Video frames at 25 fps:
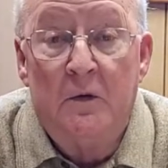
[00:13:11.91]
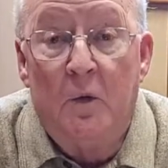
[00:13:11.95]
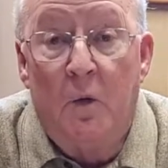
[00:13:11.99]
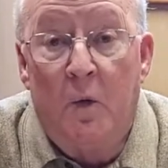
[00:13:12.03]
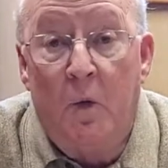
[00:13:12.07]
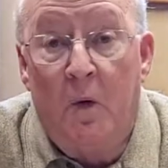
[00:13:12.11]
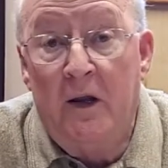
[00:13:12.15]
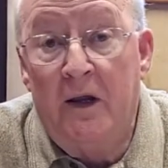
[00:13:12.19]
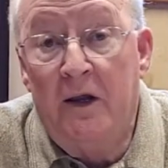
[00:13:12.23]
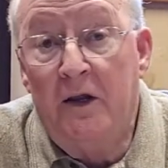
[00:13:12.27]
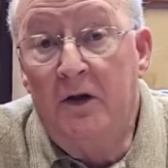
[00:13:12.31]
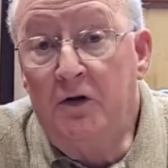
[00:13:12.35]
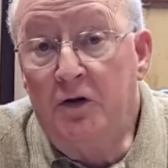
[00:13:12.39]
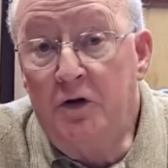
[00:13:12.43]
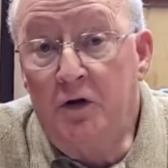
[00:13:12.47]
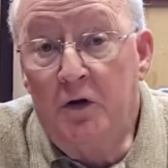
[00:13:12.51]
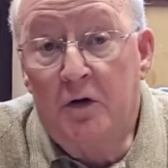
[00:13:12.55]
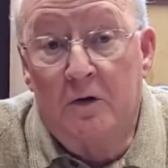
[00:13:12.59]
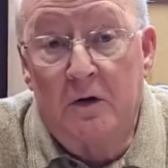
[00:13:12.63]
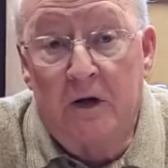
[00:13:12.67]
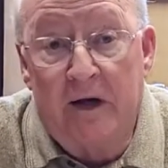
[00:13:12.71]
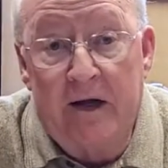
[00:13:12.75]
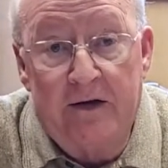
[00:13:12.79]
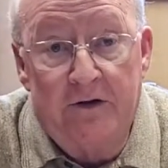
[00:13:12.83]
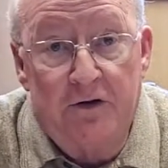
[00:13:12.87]
When
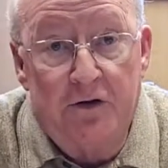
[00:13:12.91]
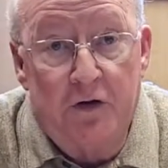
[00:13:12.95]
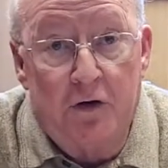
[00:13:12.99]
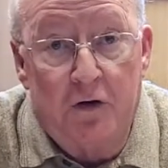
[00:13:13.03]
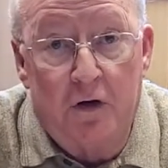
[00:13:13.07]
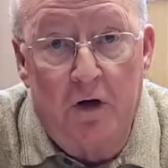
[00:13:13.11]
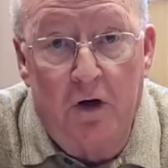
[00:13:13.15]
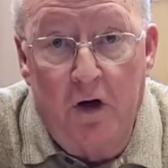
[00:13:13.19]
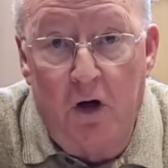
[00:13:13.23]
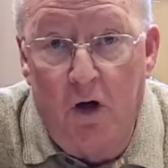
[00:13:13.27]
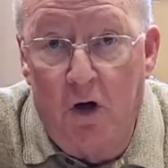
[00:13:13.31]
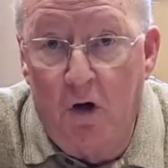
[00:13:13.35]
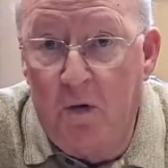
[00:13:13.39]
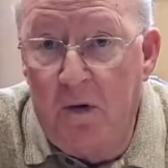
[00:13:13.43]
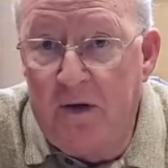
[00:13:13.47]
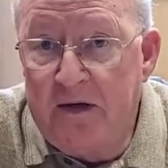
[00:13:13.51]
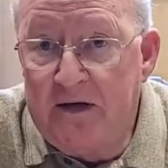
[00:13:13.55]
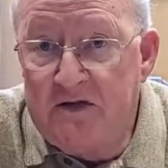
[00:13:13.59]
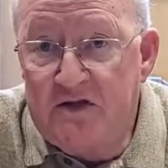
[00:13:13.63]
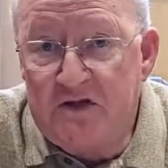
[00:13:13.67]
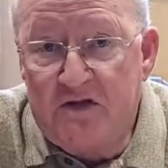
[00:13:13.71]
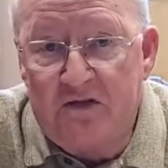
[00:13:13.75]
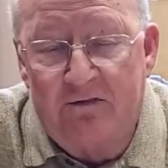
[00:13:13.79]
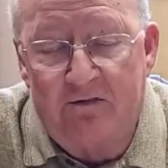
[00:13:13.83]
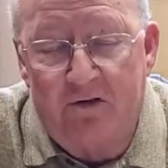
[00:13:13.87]
you're at your
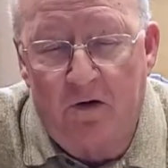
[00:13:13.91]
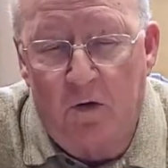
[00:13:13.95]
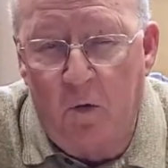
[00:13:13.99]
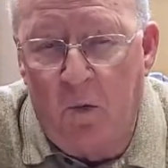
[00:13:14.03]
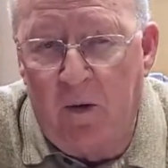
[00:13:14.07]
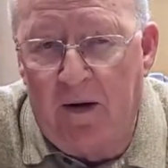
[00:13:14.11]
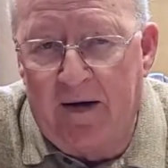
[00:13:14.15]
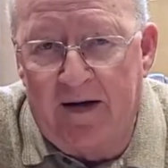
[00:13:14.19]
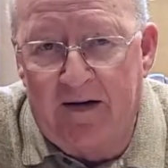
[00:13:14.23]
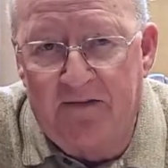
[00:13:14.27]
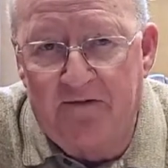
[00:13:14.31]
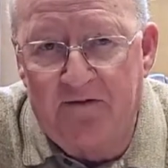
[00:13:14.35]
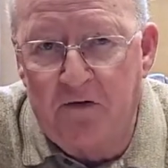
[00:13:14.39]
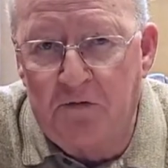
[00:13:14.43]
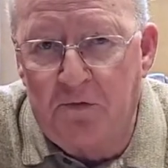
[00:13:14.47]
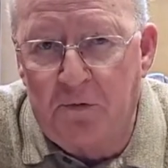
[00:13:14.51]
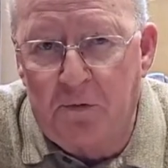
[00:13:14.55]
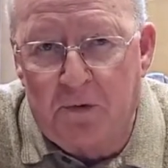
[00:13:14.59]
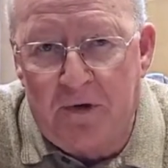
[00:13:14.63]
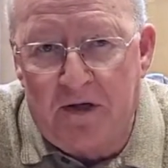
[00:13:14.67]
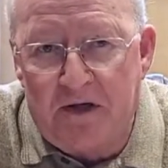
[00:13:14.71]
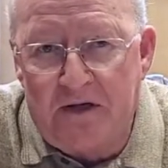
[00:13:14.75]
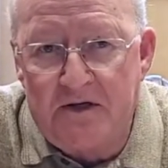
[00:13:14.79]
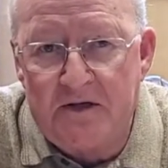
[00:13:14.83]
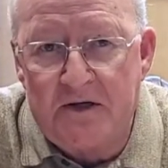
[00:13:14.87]
lowest for whatever
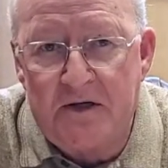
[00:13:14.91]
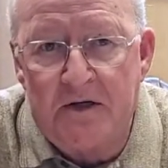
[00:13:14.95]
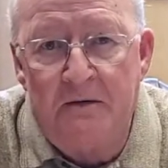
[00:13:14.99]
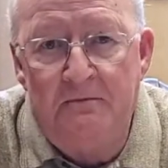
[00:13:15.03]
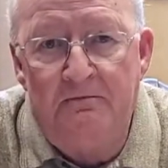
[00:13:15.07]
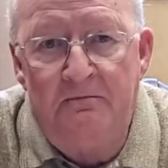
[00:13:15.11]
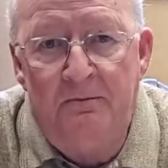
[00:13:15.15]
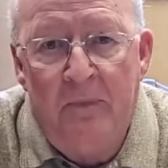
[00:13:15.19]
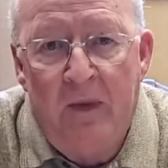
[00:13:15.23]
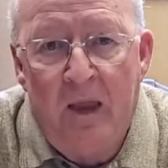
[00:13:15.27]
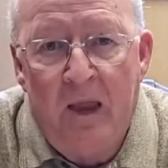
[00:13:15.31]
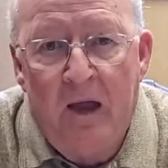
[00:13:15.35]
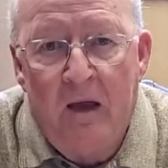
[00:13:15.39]
reason,